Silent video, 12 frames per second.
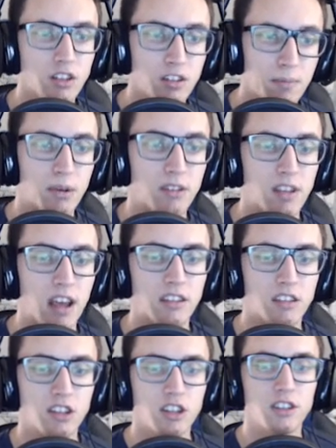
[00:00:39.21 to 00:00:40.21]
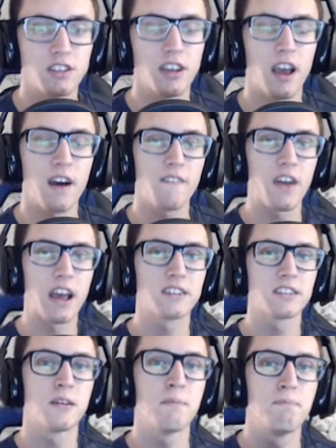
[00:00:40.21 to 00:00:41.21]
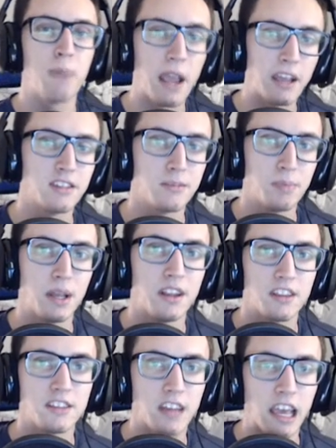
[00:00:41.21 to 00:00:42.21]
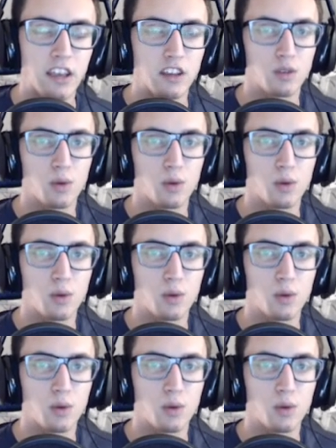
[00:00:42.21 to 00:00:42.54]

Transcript: simple test just to see how fast the base speed of the tank is